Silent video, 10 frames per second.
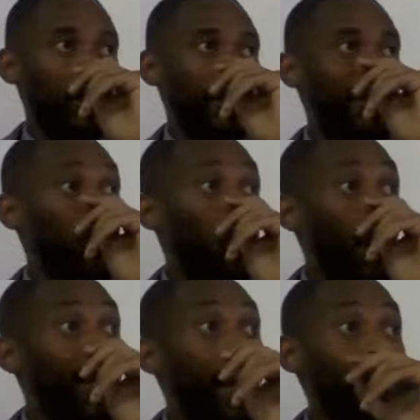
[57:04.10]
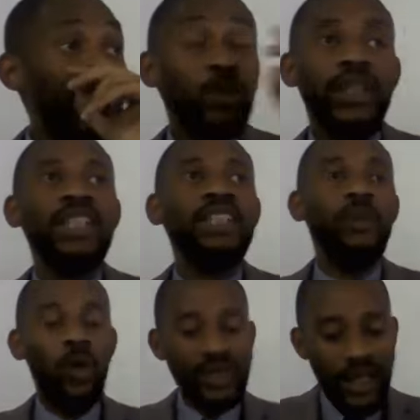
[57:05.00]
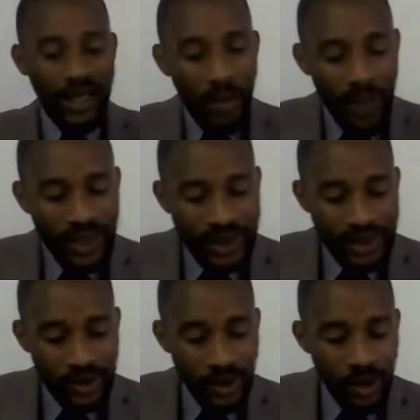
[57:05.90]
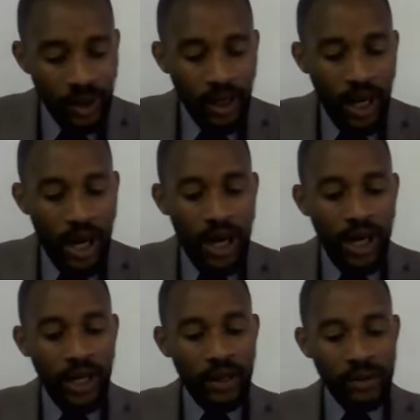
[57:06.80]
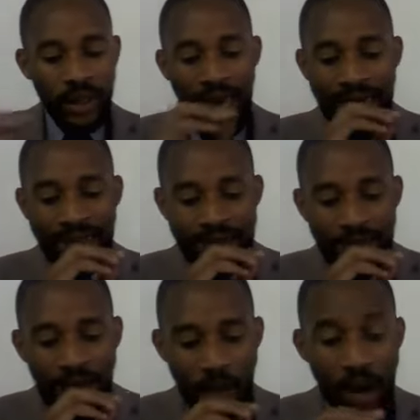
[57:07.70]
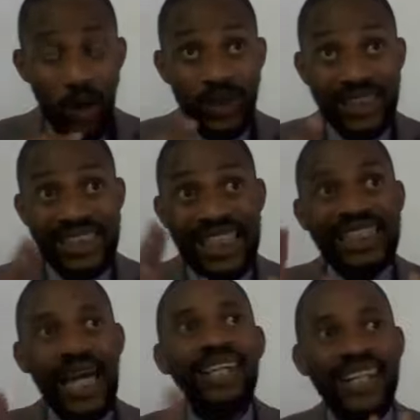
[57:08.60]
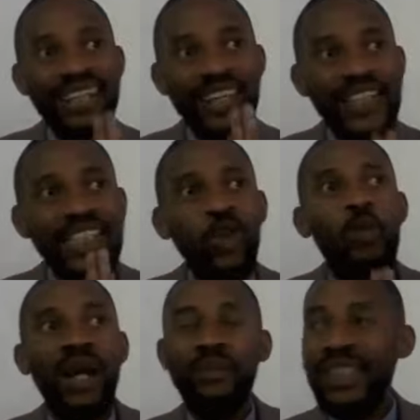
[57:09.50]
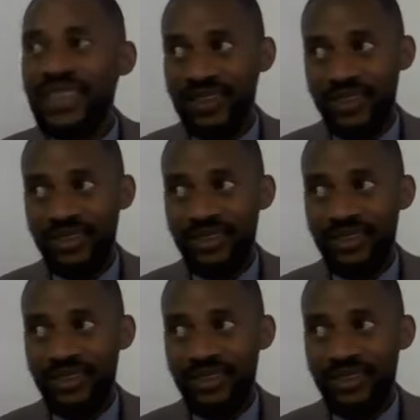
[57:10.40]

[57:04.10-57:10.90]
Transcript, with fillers: The reason why he asked this question is because the rabbis uh, had about 613 commandments.